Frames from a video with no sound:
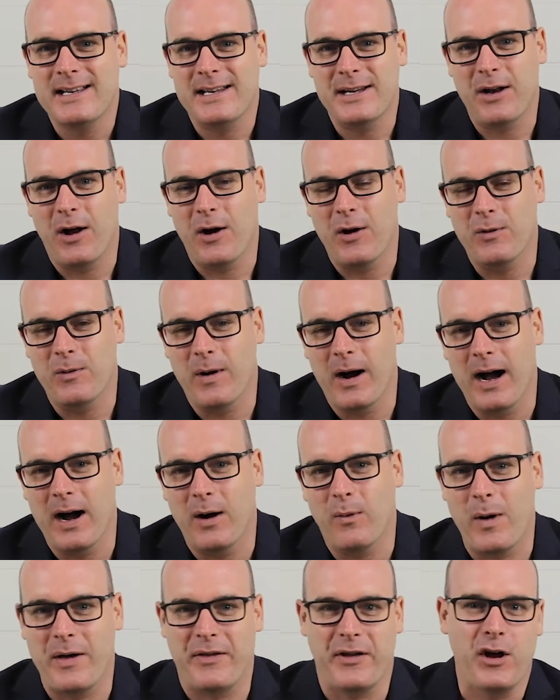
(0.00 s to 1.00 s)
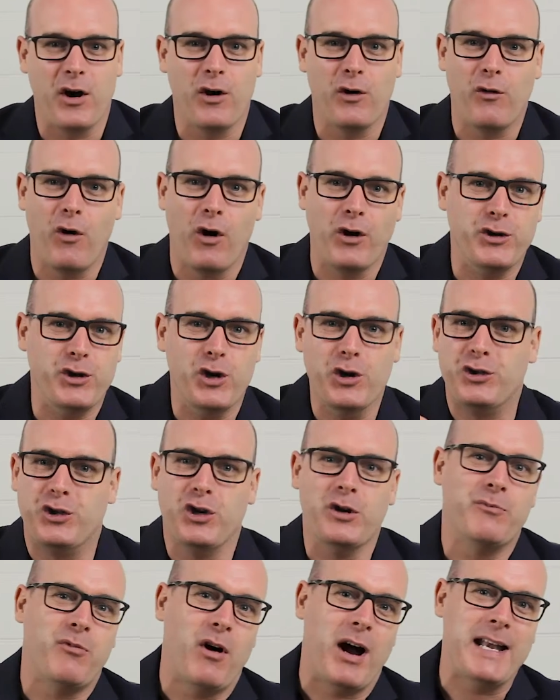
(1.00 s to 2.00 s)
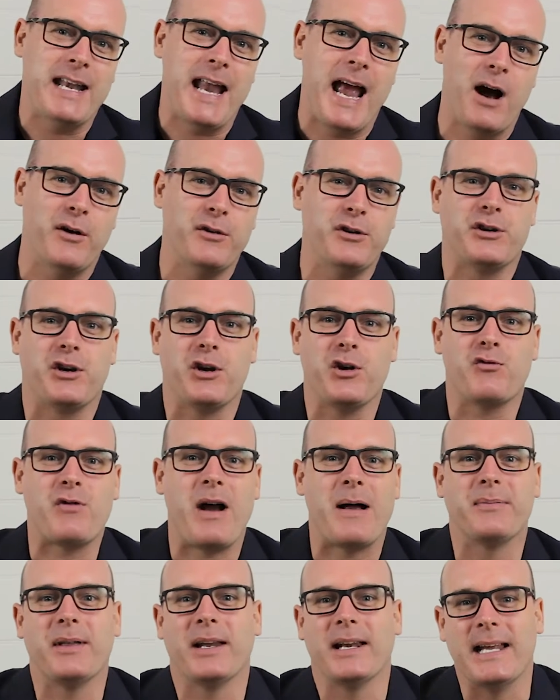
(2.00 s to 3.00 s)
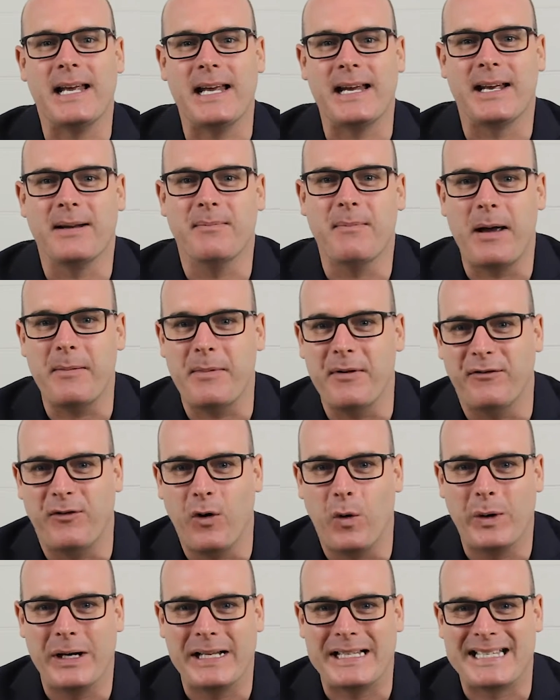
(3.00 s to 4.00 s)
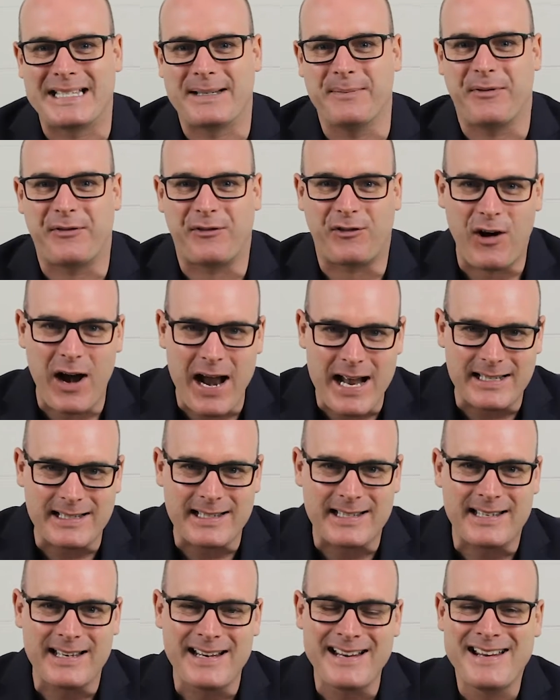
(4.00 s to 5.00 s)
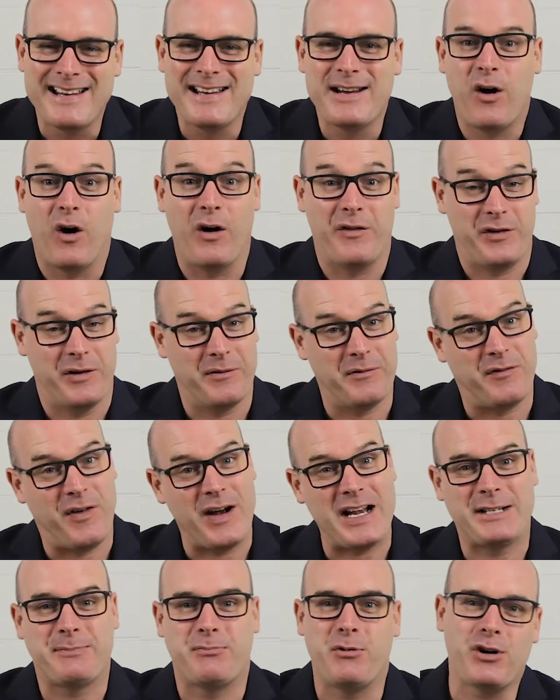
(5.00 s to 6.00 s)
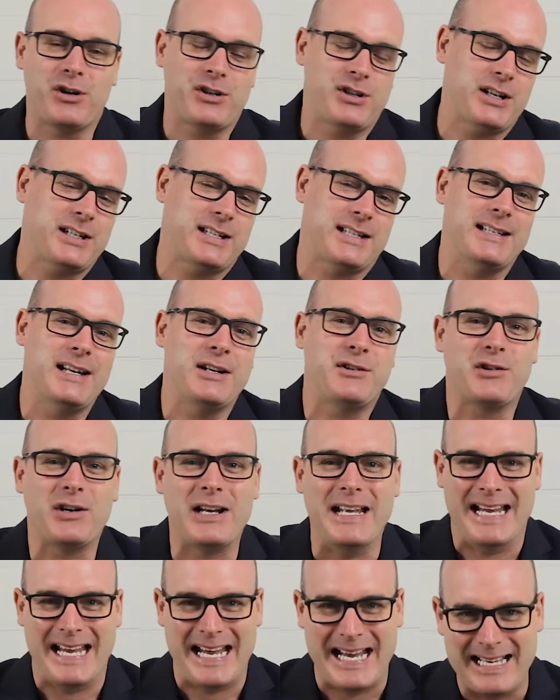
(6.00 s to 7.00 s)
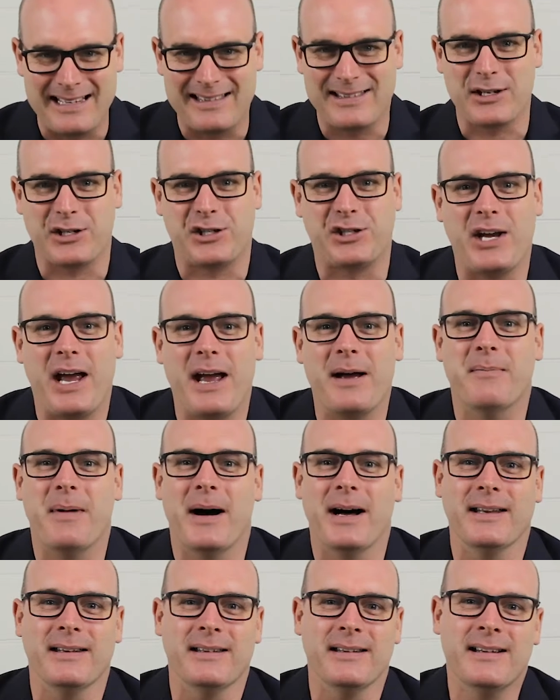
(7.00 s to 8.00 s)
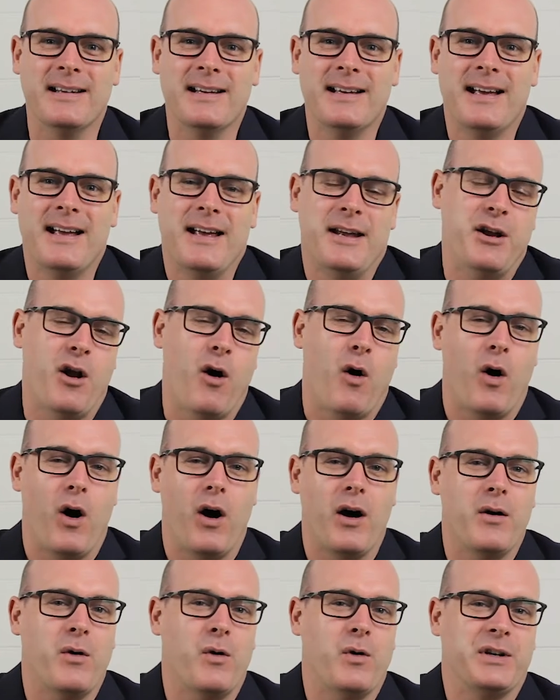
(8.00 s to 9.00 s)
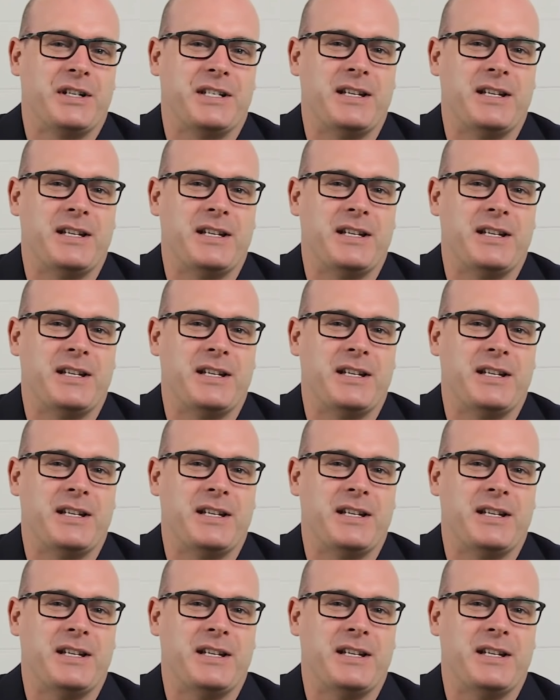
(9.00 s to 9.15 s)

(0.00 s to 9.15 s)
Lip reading: You know, whether you're on YouTube right now, you can grab the link and maybe forward it to some friends. Or if you're on Facebook, just literally hit the share button. You know,